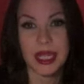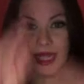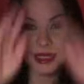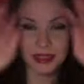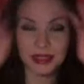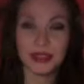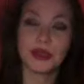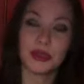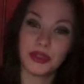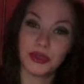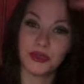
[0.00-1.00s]
And, you know,
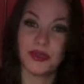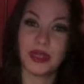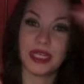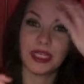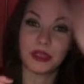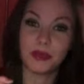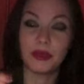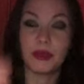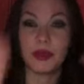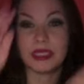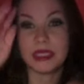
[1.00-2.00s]
what's so funny is
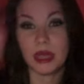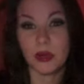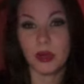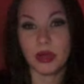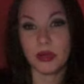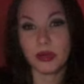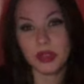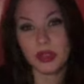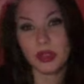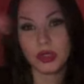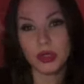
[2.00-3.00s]
people may say, well,
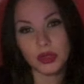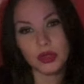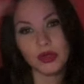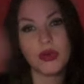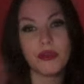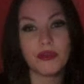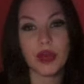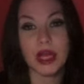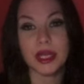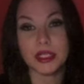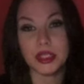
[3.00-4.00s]
you know, you're no
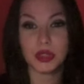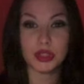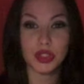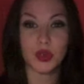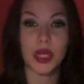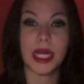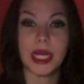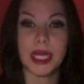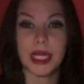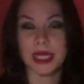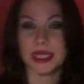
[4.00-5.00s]
fun, you don't drink.